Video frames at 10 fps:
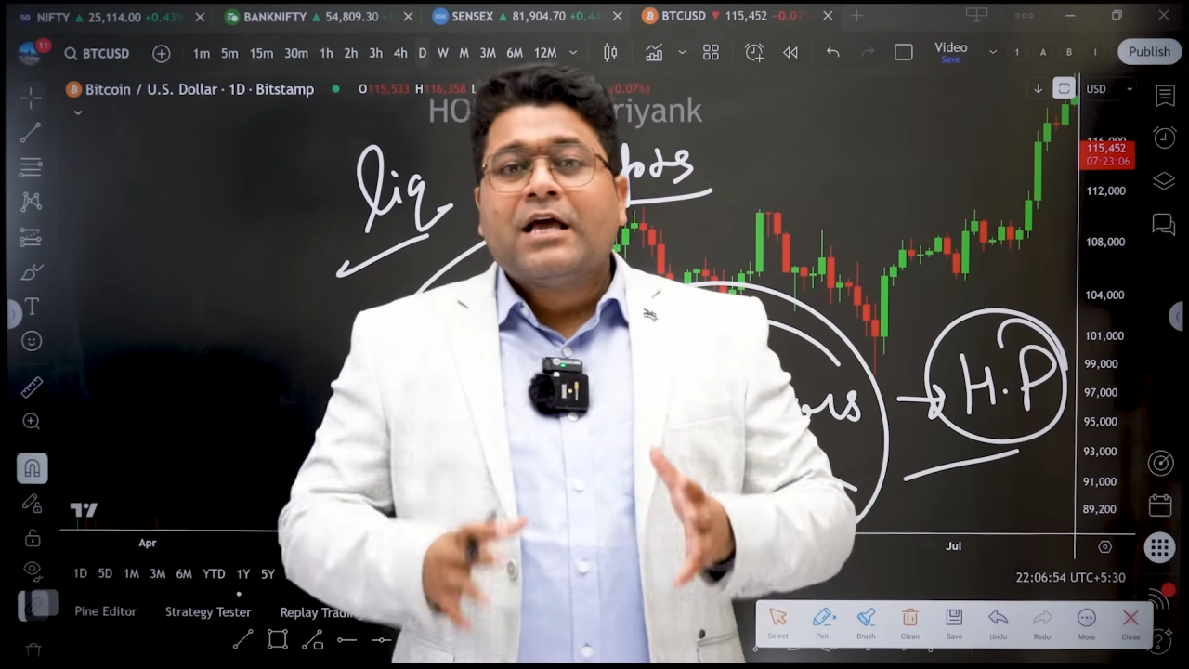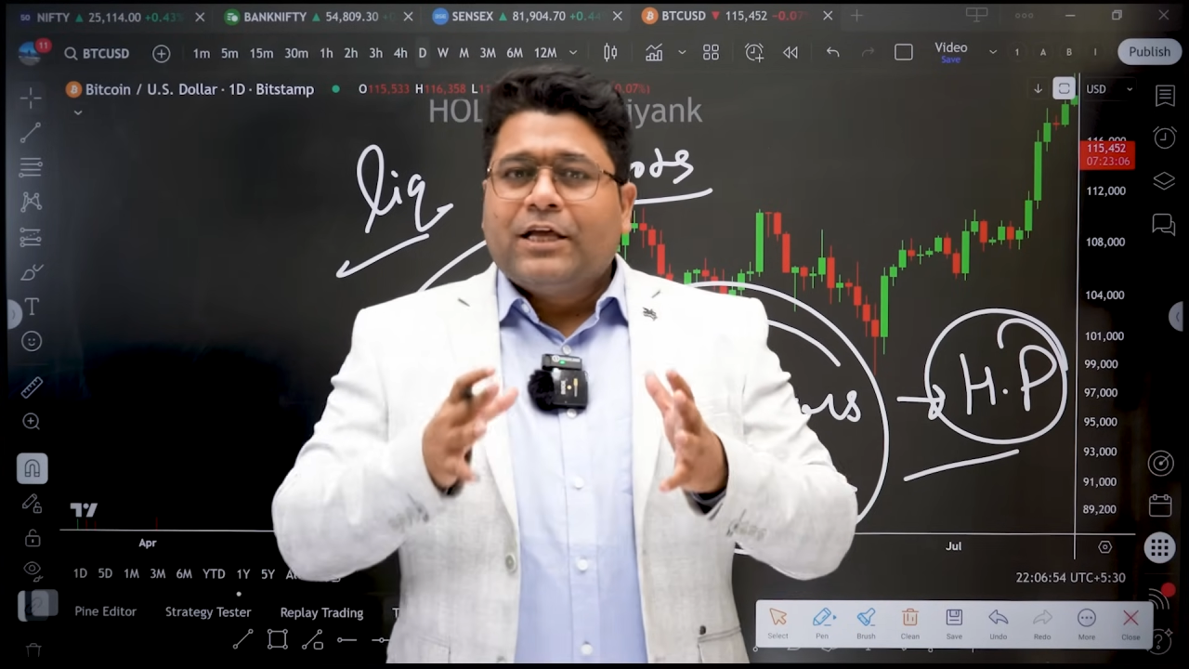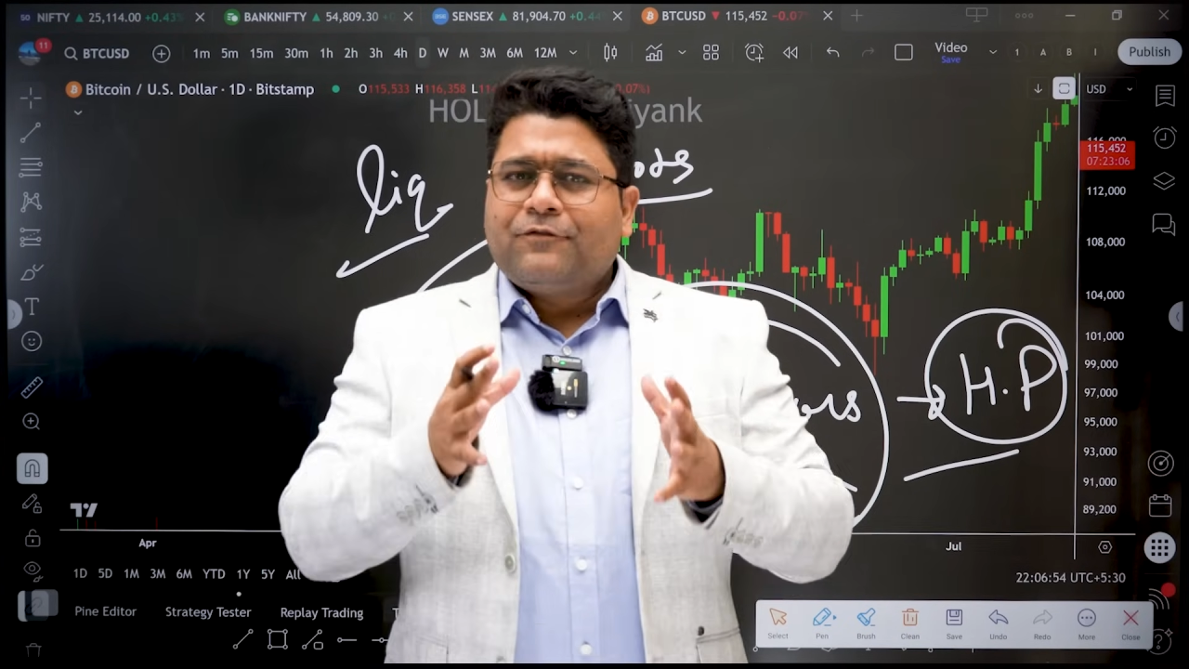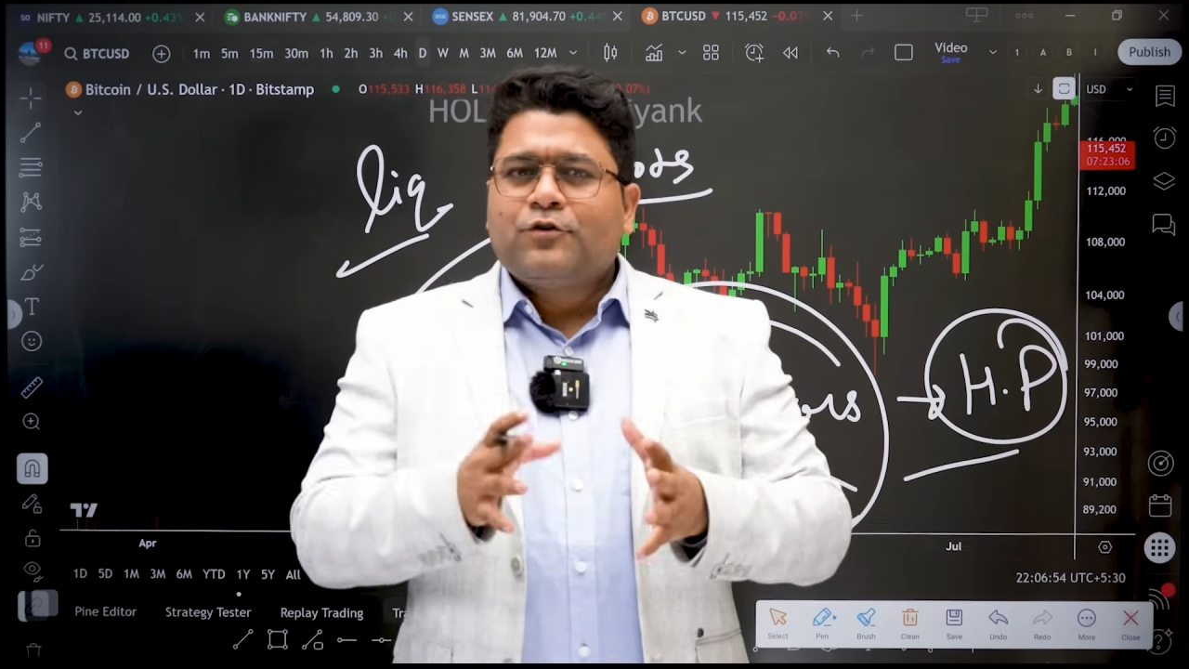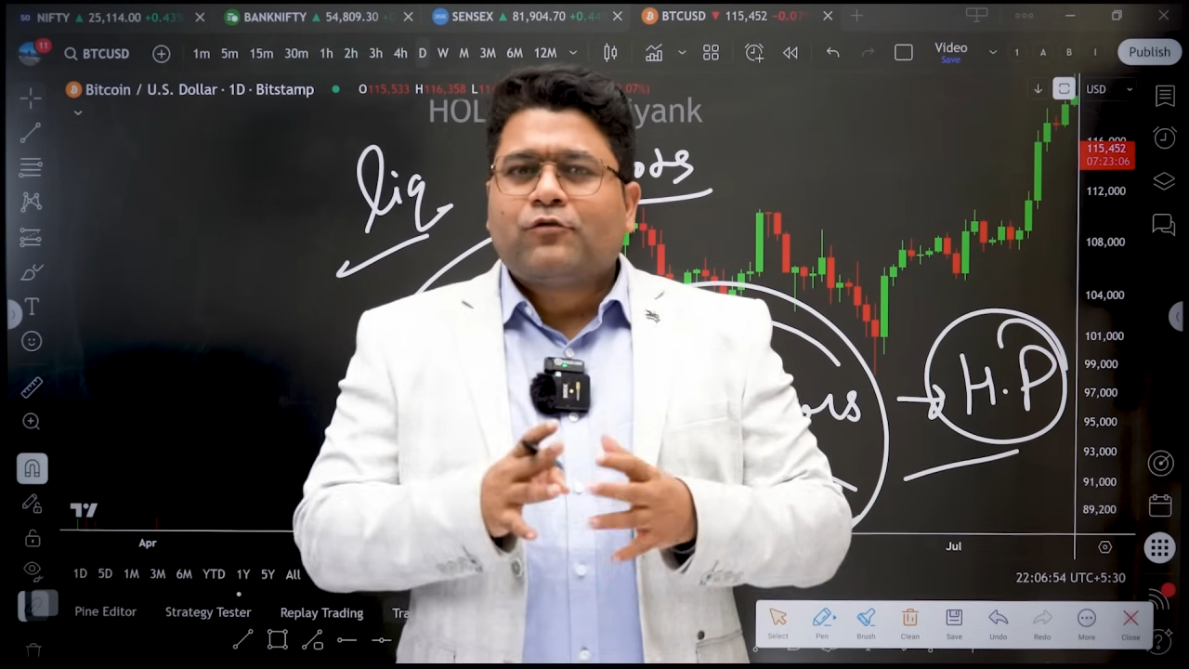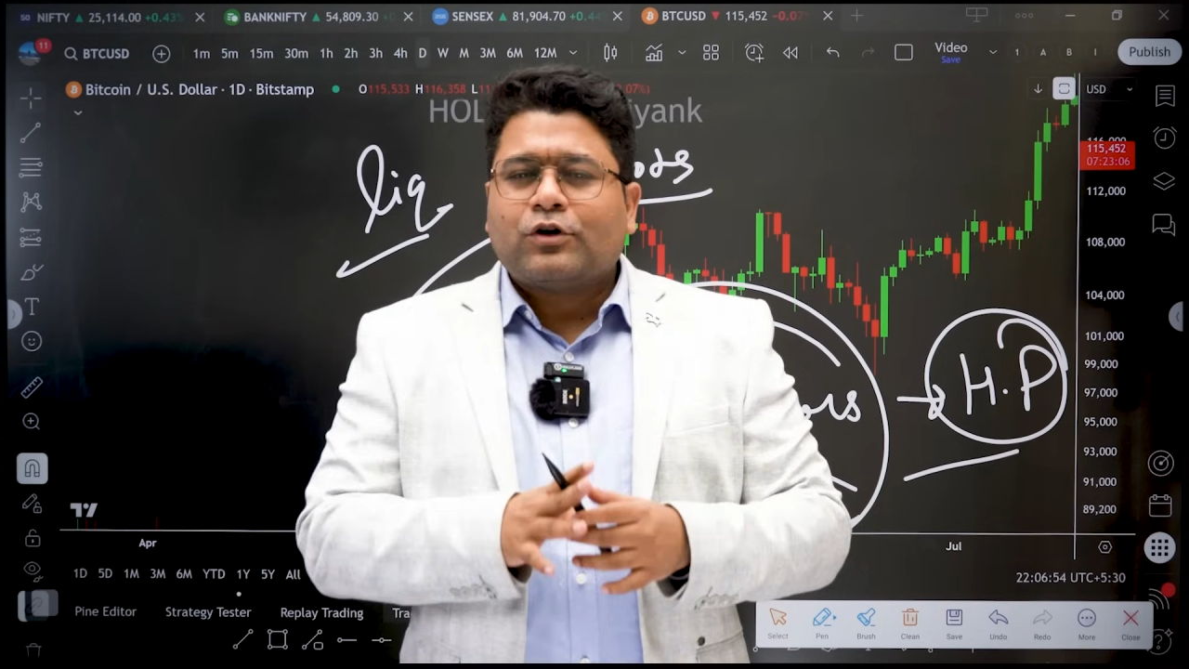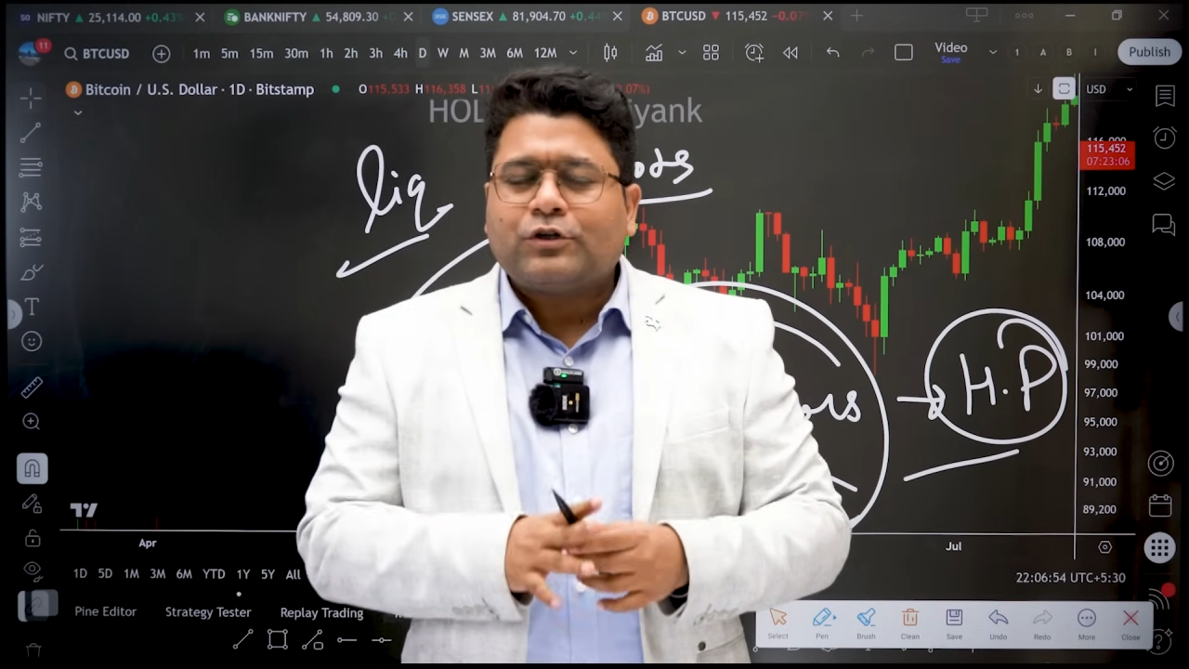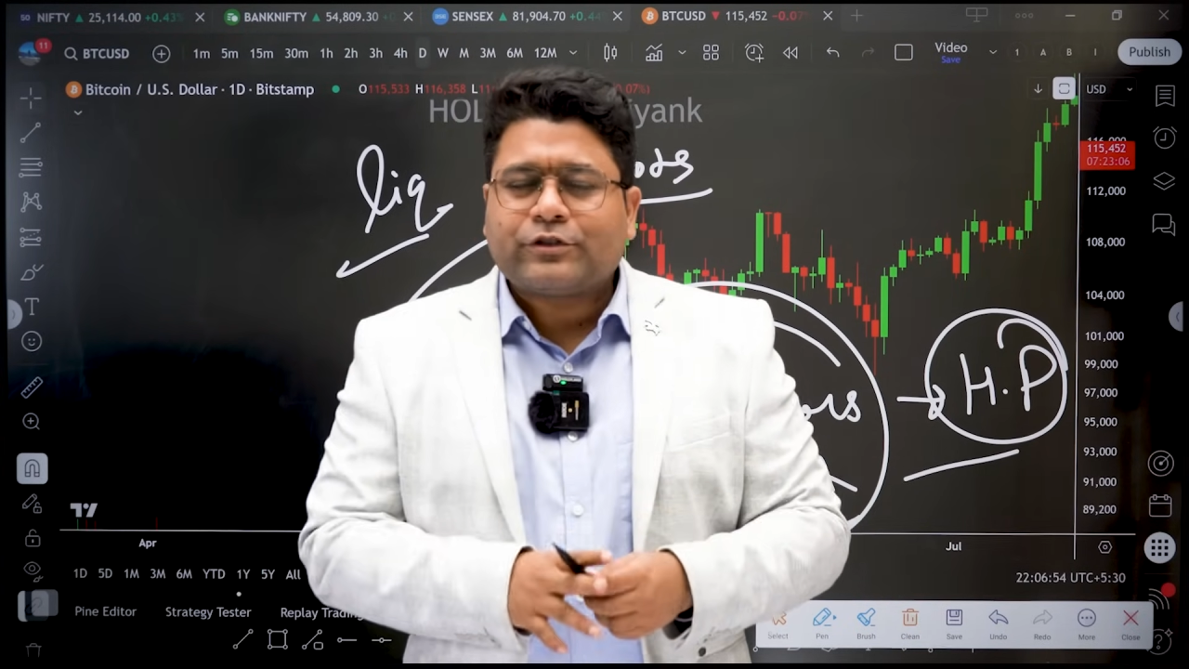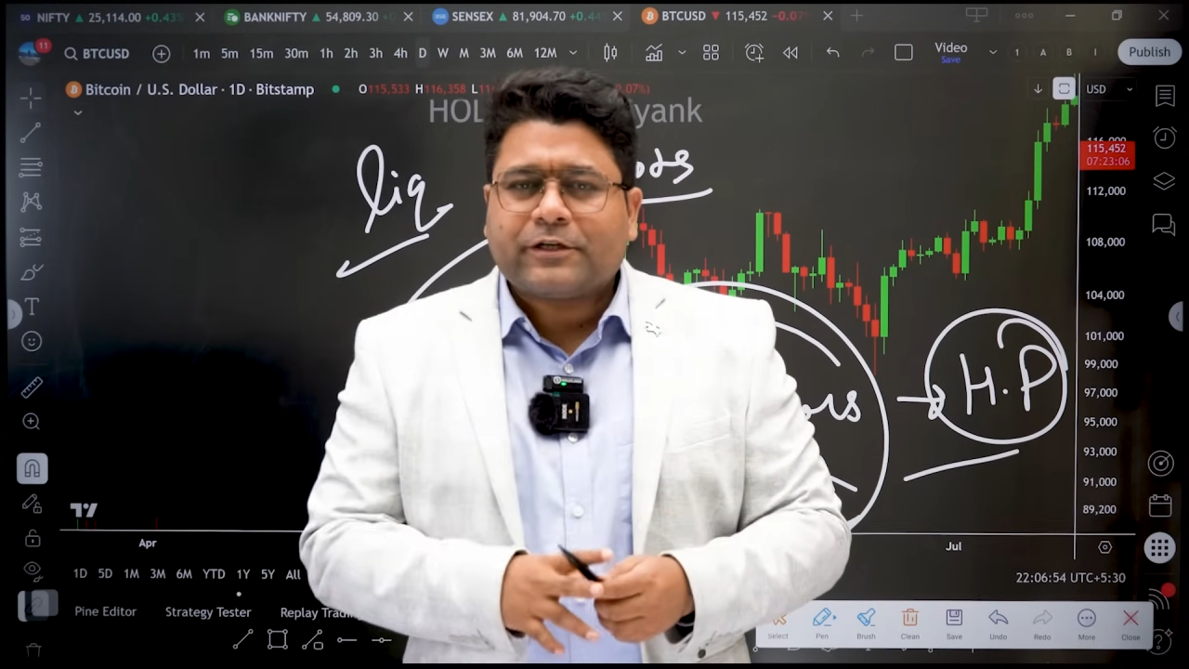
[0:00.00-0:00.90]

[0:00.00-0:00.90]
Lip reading: If you want to